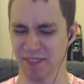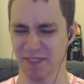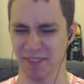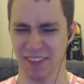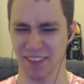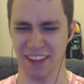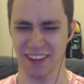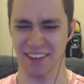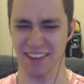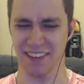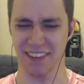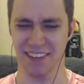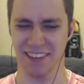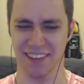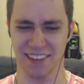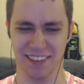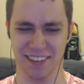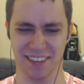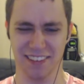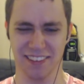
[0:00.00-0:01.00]

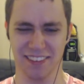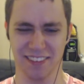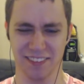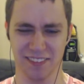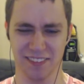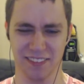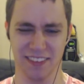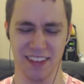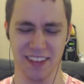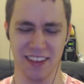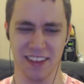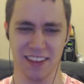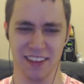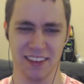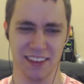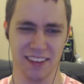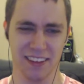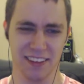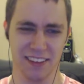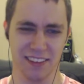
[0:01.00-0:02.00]

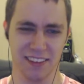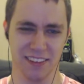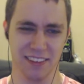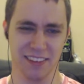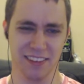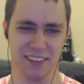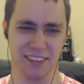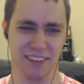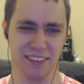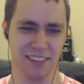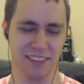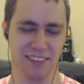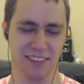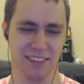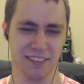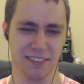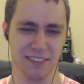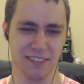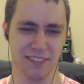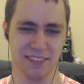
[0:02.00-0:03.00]

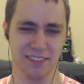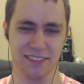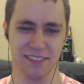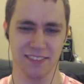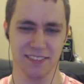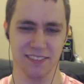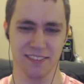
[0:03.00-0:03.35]
(silence)